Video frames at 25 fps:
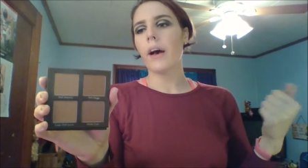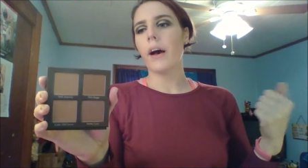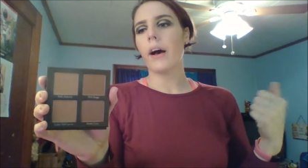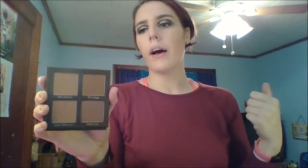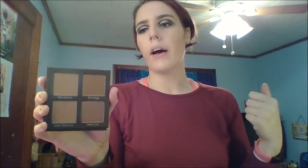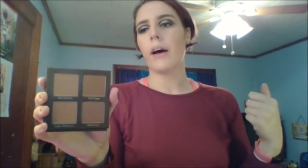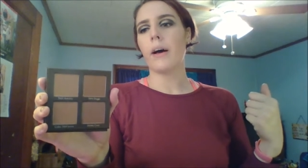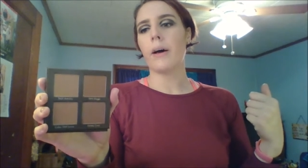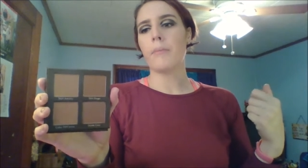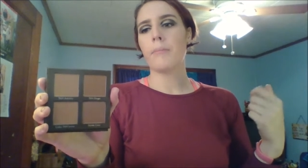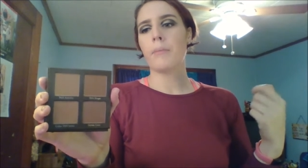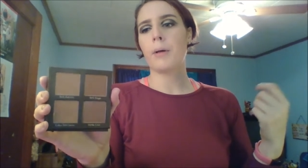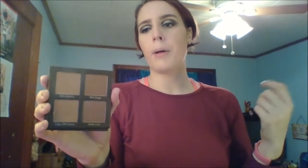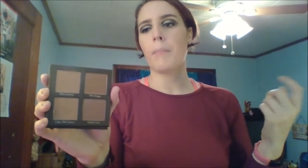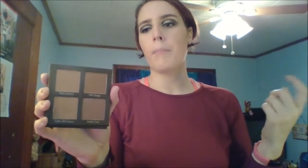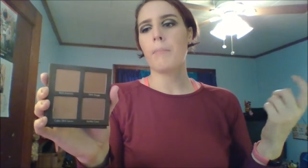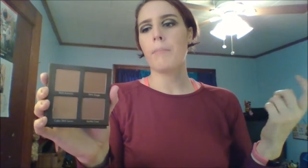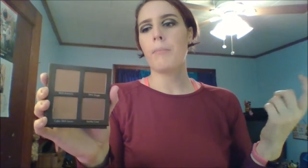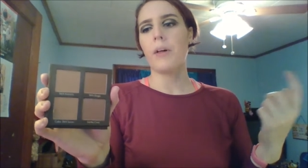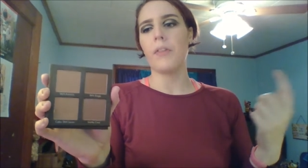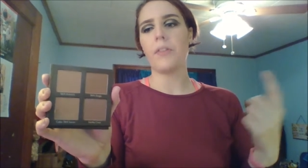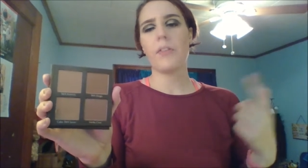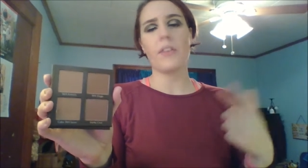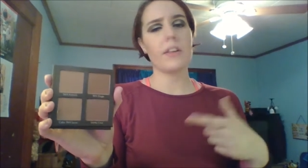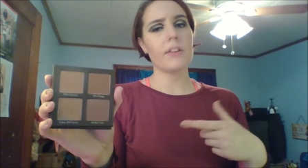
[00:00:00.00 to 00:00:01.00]

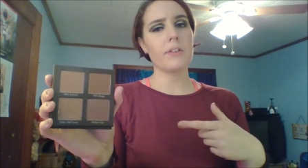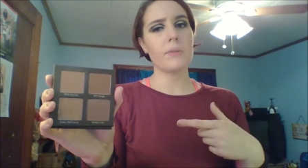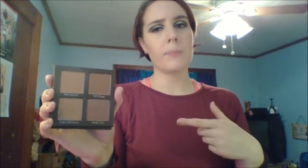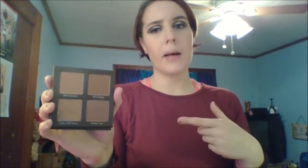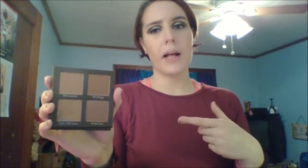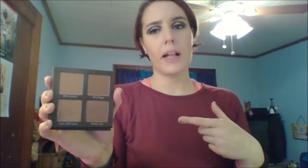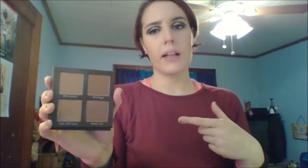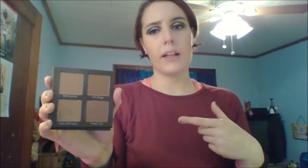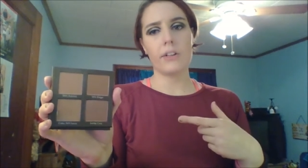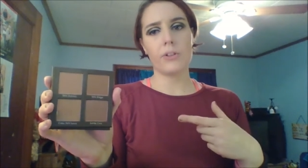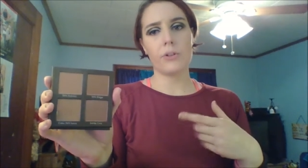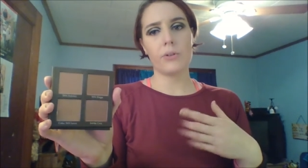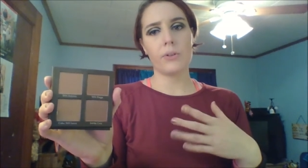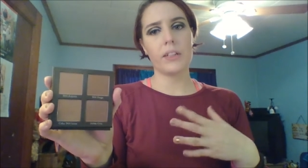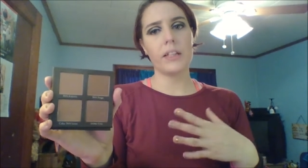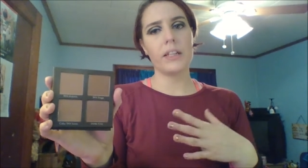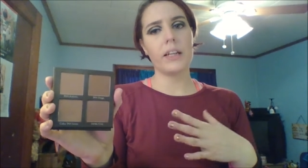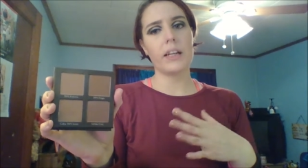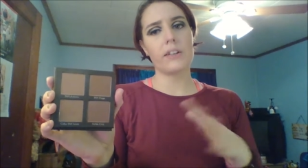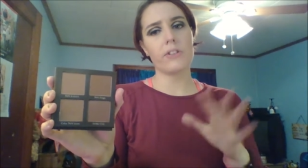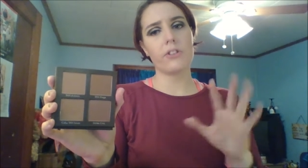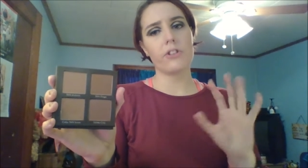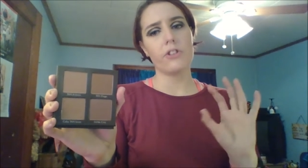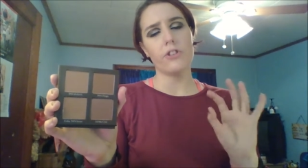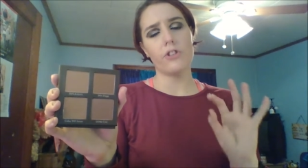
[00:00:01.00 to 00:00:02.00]
But this palette is really
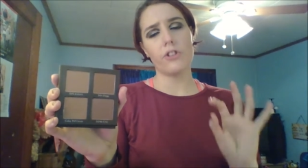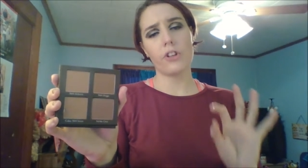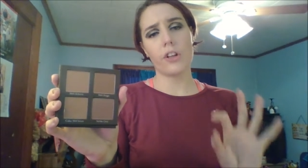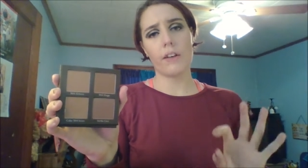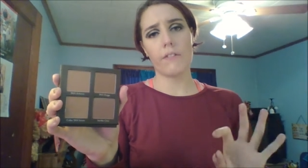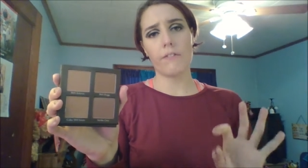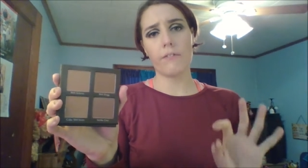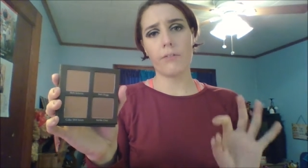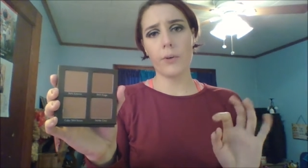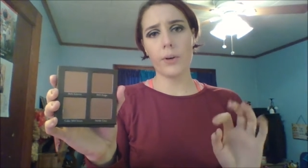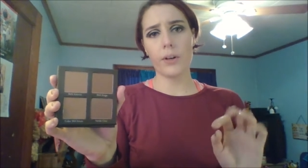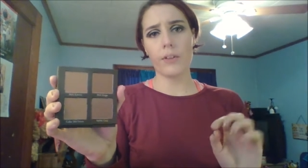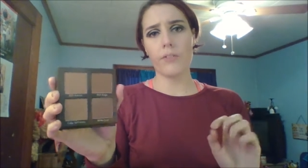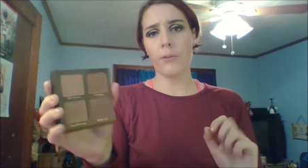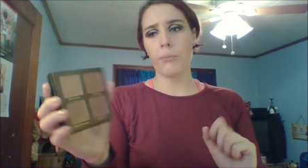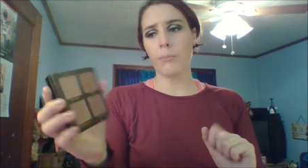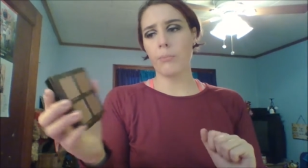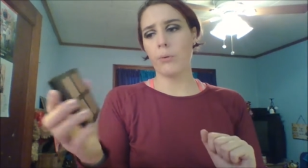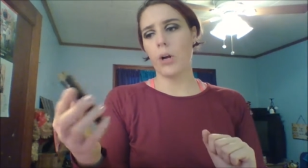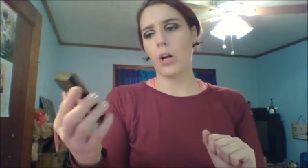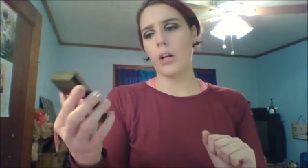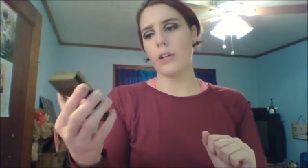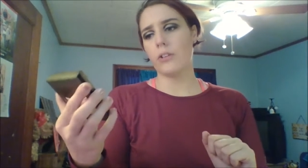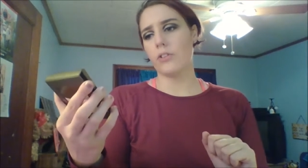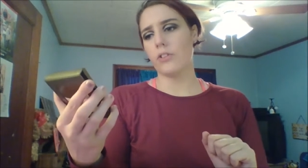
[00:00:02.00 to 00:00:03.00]
nice because you get 4 different
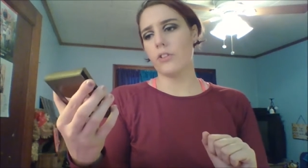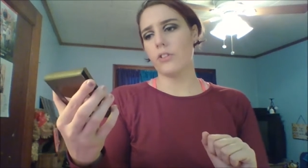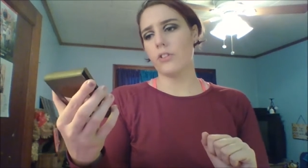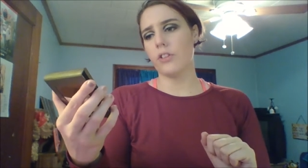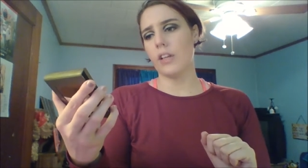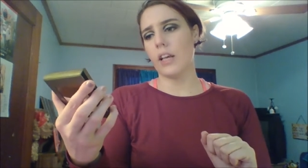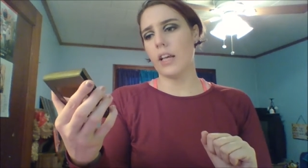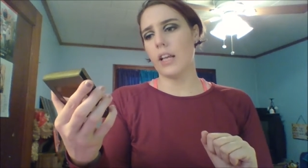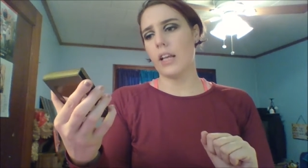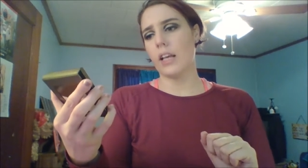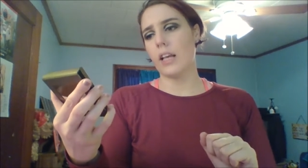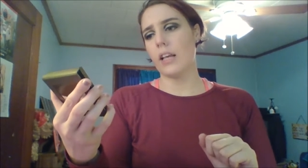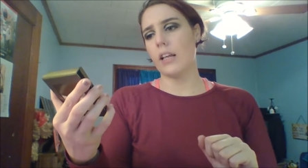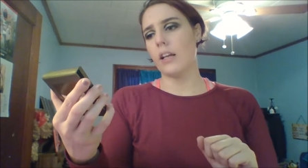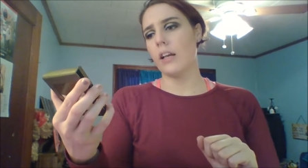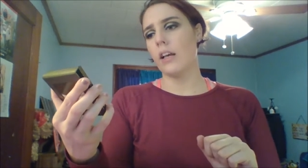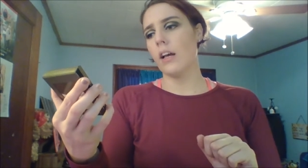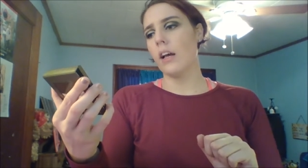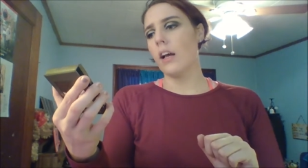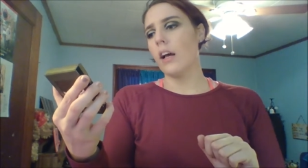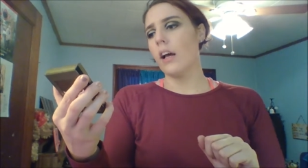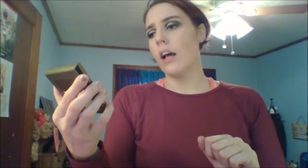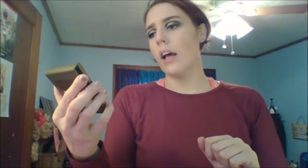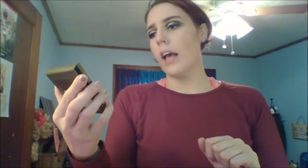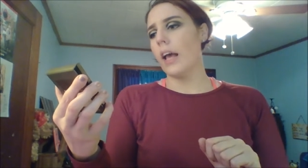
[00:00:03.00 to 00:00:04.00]
bronzers in it,
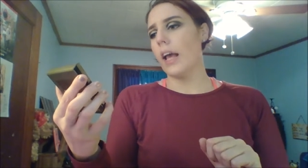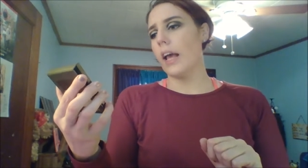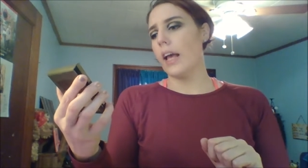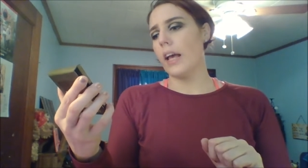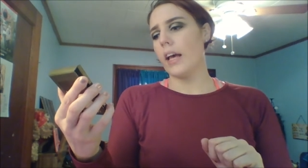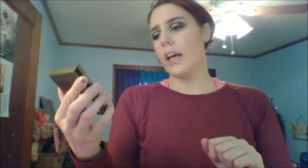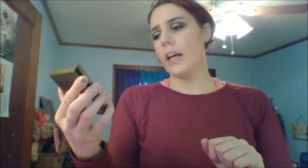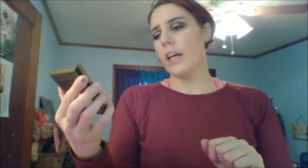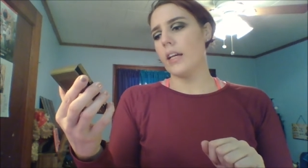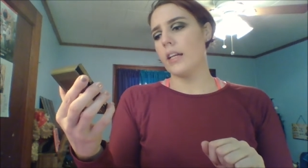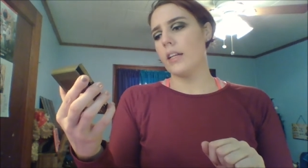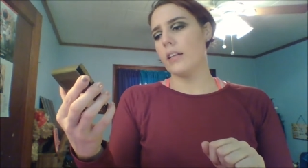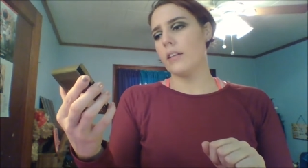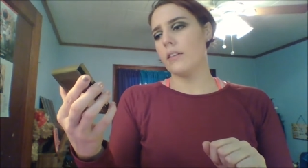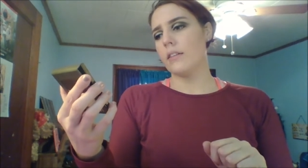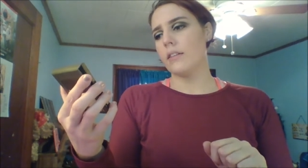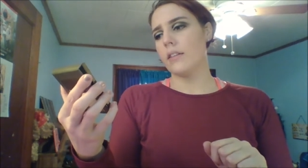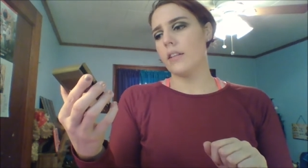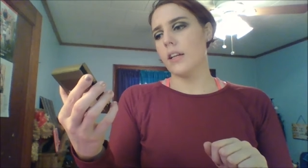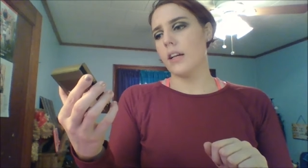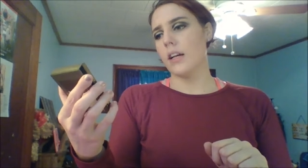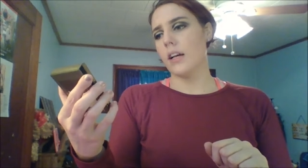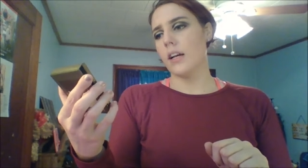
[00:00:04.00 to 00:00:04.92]
and